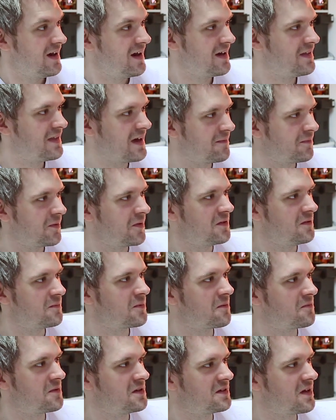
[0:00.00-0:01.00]
at that point you
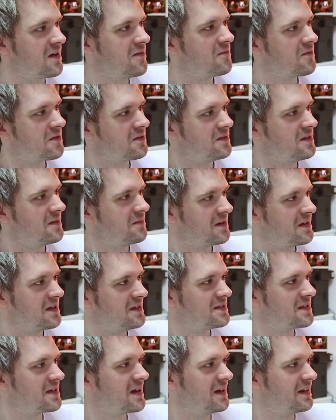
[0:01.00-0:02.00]
probably don't want the
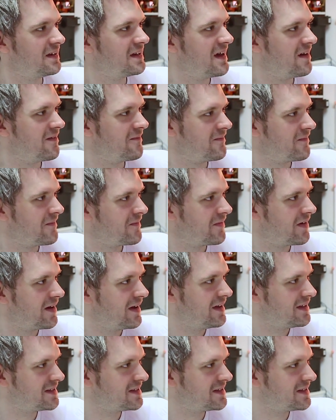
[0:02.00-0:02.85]
ability to cut it down, right?